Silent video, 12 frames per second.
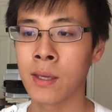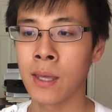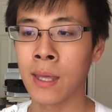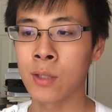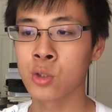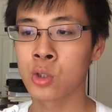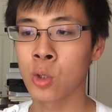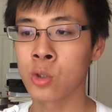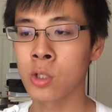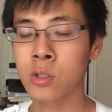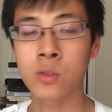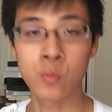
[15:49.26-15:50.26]
And so
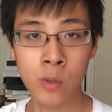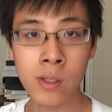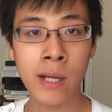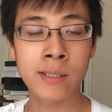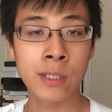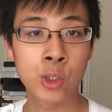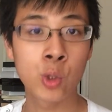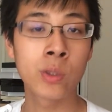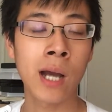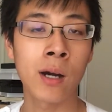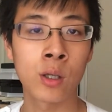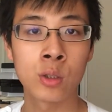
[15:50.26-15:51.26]
just realize that you're
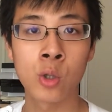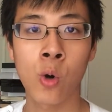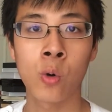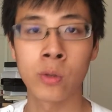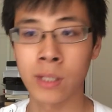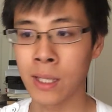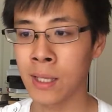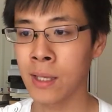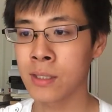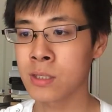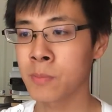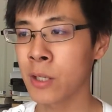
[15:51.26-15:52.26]
not alone.
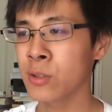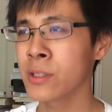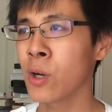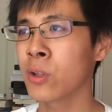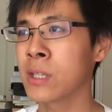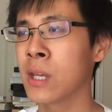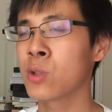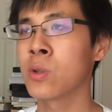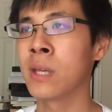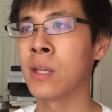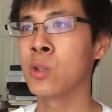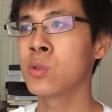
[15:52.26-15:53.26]
And especially on the
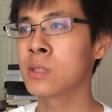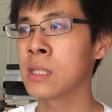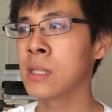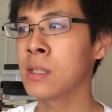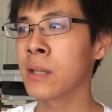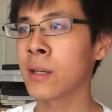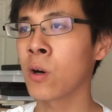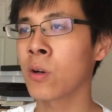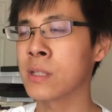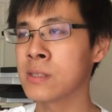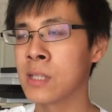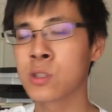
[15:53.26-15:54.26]
internet, you see like all
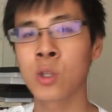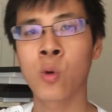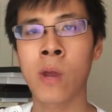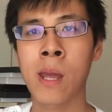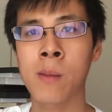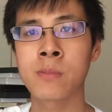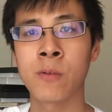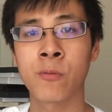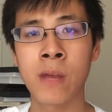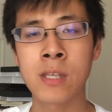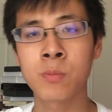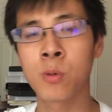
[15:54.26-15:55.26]
these Instagrams and
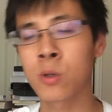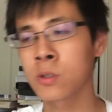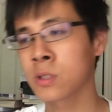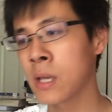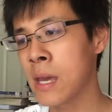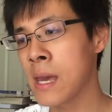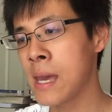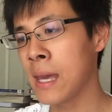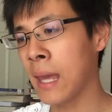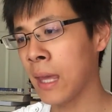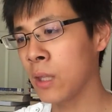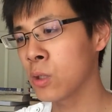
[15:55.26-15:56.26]
Facebooks,
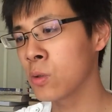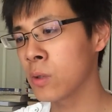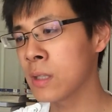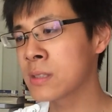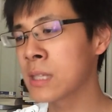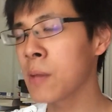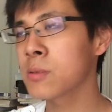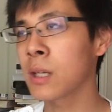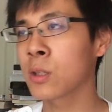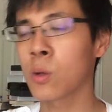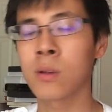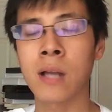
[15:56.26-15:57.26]
and it seems like
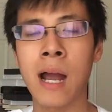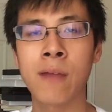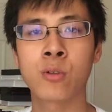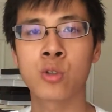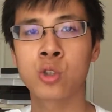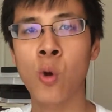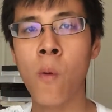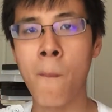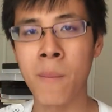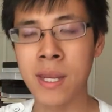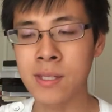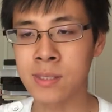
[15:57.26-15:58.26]
their lives are so
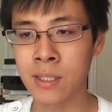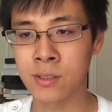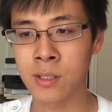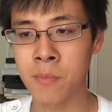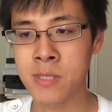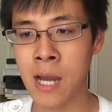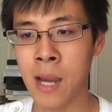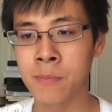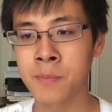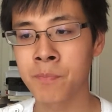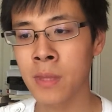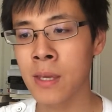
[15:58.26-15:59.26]
amazing sometimes.
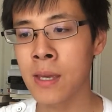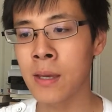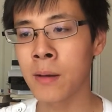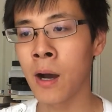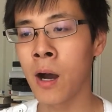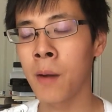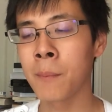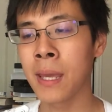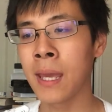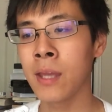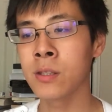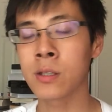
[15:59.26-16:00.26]

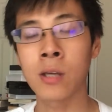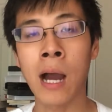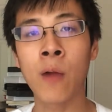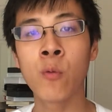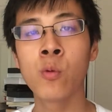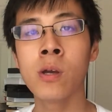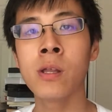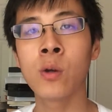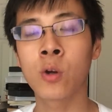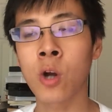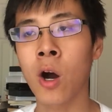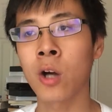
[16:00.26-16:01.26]
And I really
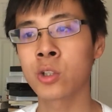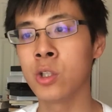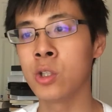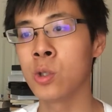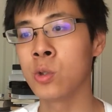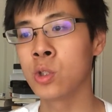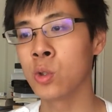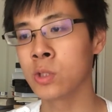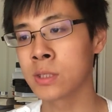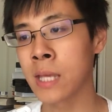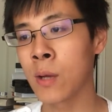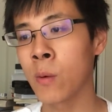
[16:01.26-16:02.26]
caution you to
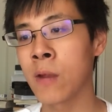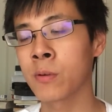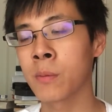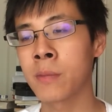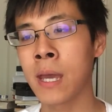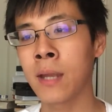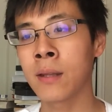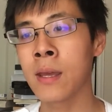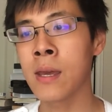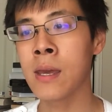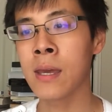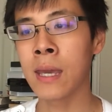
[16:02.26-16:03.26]
stay away from that
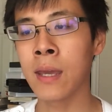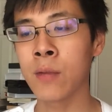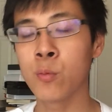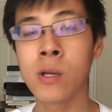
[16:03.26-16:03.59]
and